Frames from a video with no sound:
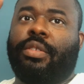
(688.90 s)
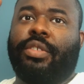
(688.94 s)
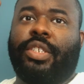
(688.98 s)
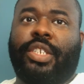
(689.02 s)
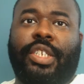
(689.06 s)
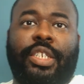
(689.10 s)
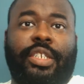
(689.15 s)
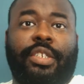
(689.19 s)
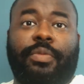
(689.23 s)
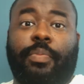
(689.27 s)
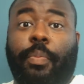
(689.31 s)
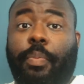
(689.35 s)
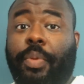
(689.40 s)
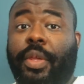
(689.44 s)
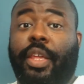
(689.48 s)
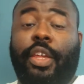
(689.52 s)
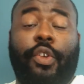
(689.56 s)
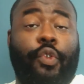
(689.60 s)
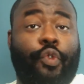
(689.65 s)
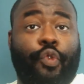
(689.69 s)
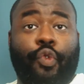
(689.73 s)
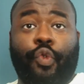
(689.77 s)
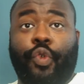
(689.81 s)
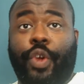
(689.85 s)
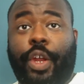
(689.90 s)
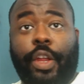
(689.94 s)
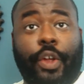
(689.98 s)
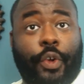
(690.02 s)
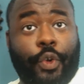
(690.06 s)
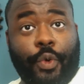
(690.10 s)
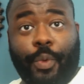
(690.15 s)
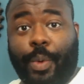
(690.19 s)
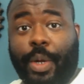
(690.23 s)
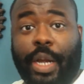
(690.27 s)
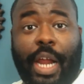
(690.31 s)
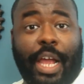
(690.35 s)
just be
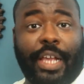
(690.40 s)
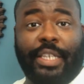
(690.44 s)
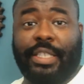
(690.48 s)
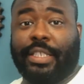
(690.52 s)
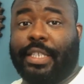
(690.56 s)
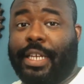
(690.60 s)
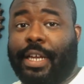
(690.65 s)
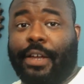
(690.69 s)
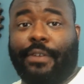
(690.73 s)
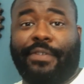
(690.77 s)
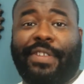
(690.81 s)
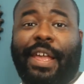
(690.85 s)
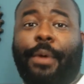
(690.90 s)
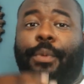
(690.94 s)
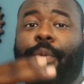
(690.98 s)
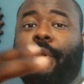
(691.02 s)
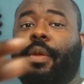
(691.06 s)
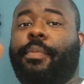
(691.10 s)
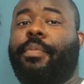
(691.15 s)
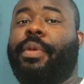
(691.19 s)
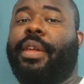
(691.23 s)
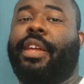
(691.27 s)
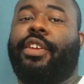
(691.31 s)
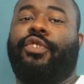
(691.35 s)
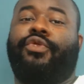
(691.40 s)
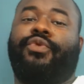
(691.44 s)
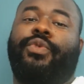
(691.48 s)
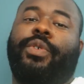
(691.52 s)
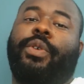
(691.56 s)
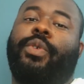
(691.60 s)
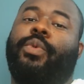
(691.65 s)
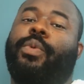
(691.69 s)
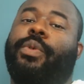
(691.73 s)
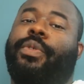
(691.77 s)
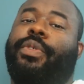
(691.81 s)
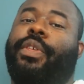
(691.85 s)
real with ourselves. I want to be as
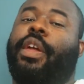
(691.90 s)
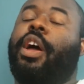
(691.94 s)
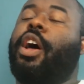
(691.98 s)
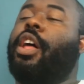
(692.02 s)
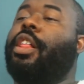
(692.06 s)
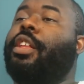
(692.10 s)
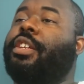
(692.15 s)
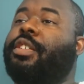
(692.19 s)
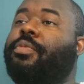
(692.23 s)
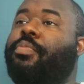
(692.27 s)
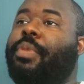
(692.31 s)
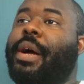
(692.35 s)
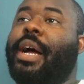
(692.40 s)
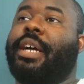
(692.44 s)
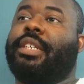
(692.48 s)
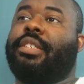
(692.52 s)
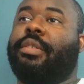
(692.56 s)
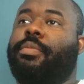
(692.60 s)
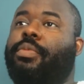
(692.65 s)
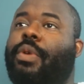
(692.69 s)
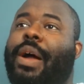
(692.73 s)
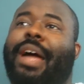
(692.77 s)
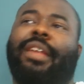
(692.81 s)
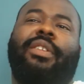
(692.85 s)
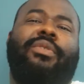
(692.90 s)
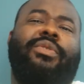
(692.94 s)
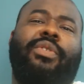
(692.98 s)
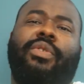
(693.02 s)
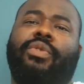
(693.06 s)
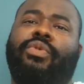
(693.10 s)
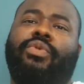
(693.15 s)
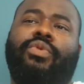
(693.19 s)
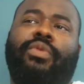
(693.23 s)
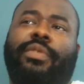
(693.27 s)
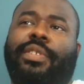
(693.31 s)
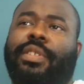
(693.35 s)
real with y'all as possible. I don't know
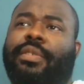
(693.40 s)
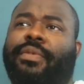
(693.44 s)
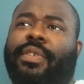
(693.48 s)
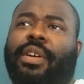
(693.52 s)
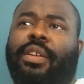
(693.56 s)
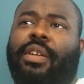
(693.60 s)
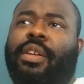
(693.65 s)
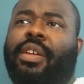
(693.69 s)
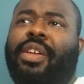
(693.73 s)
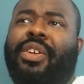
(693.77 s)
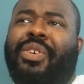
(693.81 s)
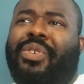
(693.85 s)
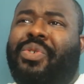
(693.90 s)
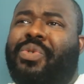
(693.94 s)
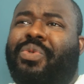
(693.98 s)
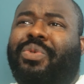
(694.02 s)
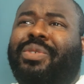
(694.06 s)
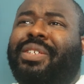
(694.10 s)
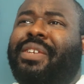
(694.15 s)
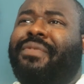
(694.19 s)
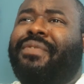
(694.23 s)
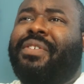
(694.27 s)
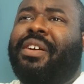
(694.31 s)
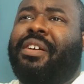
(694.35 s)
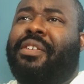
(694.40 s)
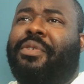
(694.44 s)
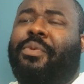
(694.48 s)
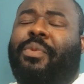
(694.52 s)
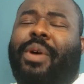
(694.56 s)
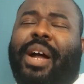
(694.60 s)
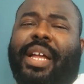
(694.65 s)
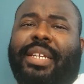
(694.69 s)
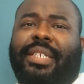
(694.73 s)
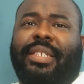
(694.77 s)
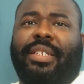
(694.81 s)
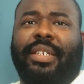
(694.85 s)
who's even going to
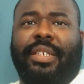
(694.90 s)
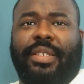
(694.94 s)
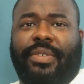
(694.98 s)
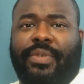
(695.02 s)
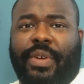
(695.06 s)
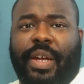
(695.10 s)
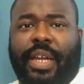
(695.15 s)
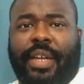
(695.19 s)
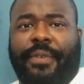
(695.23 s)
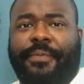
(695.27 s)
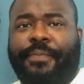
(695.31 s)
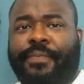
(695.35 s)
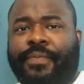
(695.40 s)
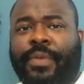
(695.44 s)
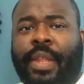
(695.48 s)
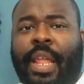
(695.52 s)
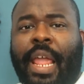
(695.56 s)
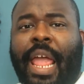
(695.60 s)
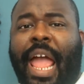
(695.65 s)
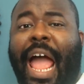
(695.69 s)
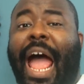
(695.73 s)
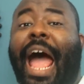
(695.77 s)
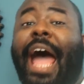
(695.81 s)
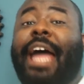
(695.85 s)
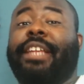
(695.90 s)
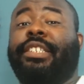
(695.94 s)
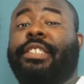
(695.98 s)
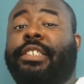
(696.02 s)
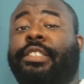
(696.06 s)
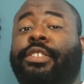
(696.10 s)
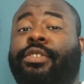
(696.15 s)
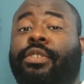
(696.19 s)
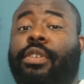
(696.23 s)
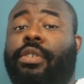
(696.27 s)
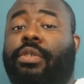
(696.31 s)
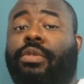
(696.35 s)
watch this, right? I
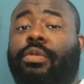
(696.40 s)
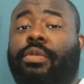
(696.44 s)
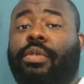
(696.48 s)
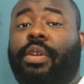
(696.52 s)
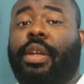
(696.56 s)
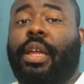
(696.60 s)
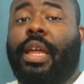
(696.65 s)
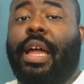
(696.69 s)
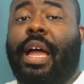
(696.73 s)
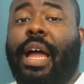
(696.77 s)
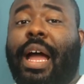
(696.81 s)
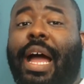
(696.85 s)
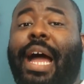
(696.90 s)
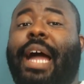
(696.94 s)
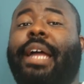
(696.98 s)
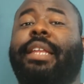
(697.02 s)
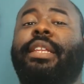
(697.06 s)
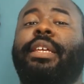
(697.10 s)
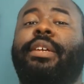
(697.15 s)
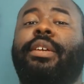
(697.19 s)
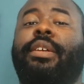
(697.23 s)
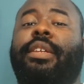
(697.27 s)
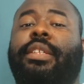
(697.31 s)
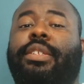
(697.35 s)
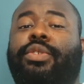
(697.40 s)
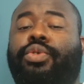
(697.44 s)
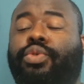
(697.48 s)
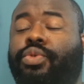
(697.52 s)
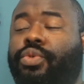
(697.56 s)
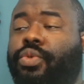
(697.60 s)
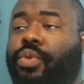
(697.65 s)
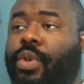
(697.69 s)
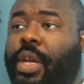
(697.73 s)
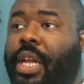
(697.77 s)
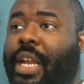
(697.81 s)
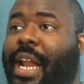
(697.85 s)
just know I need
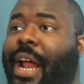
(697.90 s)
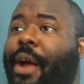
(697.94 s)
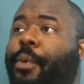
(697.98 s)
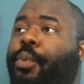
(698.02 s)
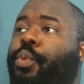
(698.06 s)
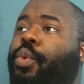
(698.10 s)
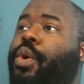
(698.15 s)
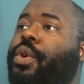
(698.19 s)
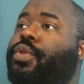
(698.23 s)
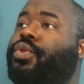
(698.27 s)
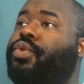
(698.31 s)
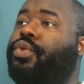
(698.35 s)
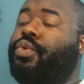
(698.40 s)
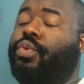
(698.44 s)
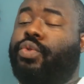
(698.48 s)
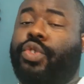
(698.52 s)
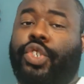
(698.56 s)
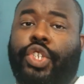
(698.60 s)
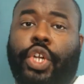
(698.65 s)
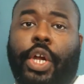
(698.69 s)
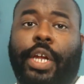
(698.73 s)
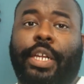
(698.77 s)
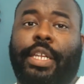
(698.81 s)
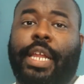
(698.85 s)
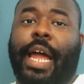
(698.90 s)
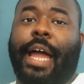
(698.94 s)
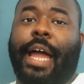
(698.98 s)
to and I want to start